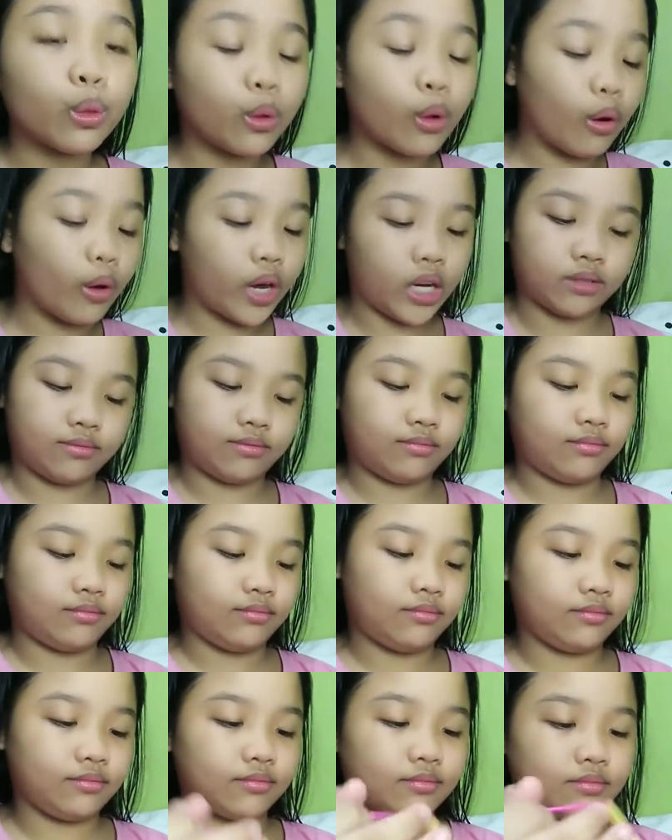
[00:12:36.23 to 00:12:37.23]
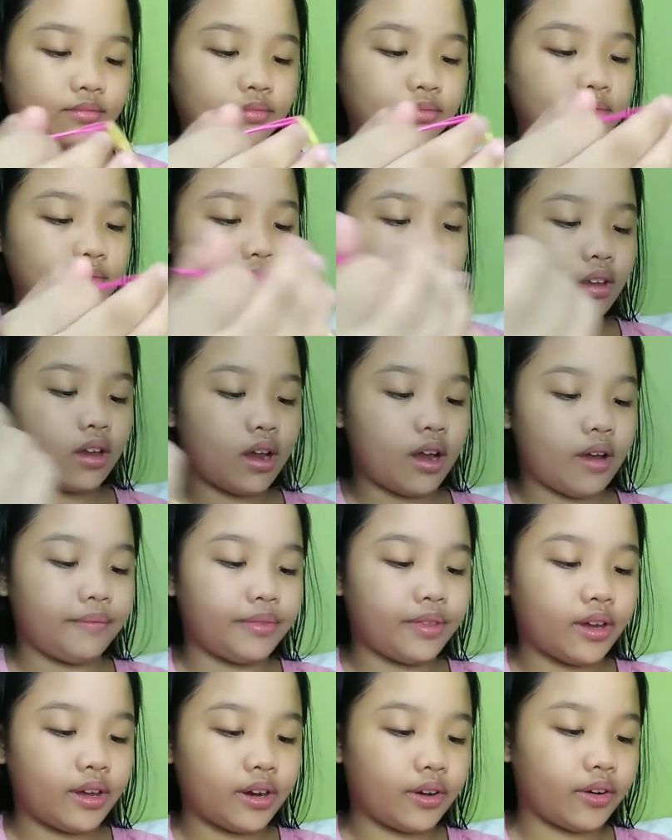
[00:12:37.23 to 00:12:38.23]
Okay. I'm
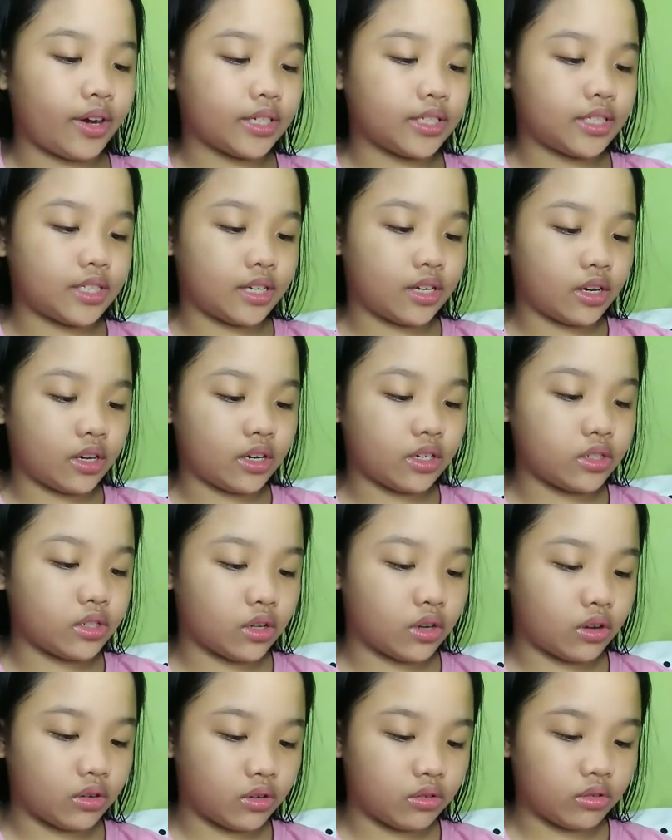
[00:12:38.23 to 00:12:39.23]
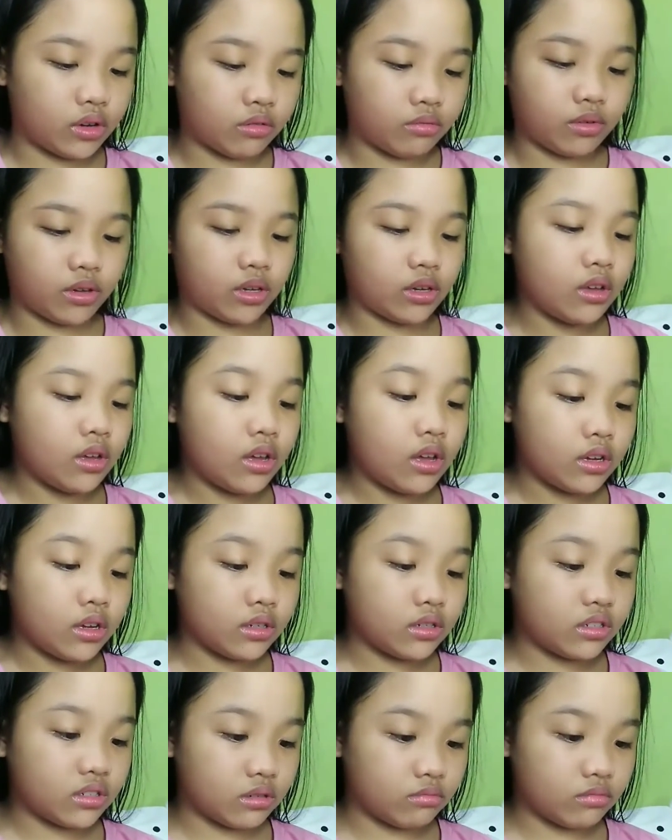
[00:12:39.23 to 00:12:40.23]
not a great singer, so do not
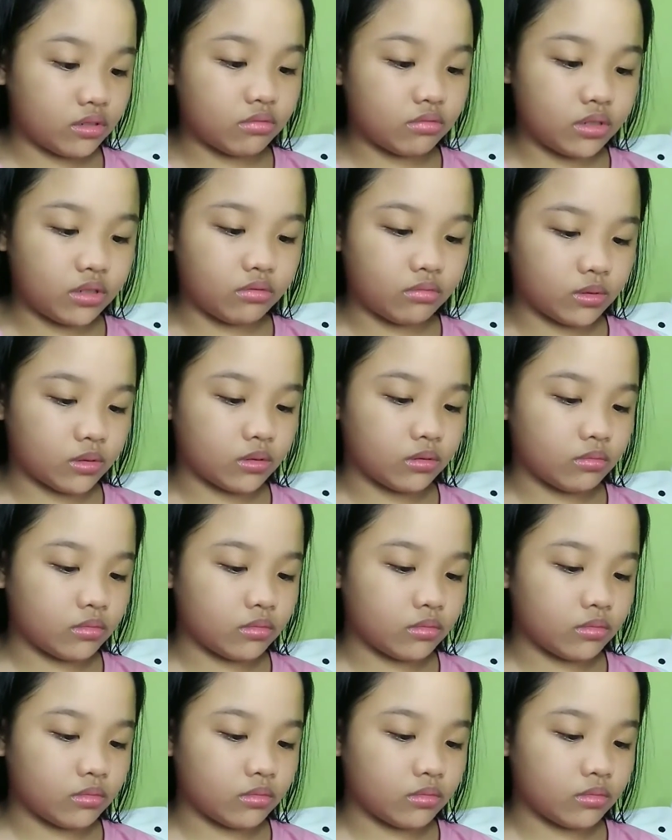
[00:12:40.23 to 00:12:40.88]
push under me.